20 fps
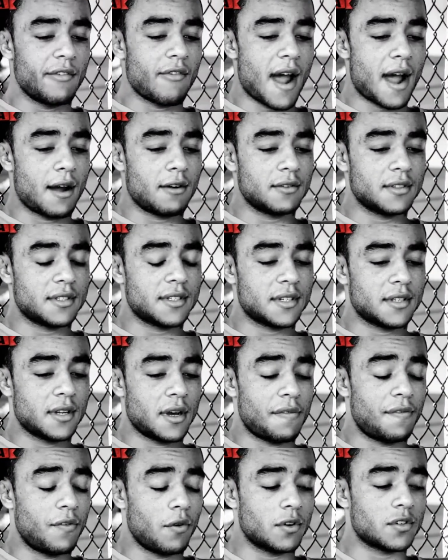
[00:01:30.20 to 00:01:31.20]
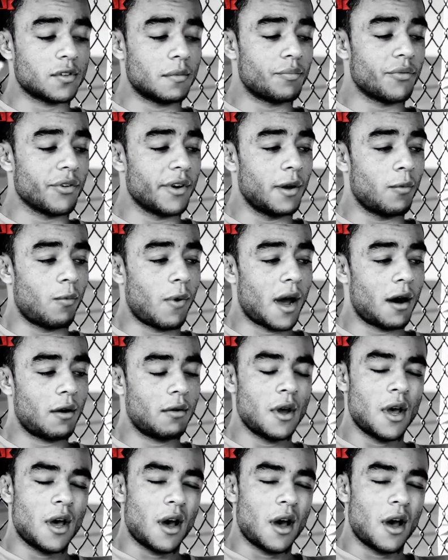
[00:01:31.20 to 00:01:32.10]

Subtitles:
rounds. I thought I'd done pretty well.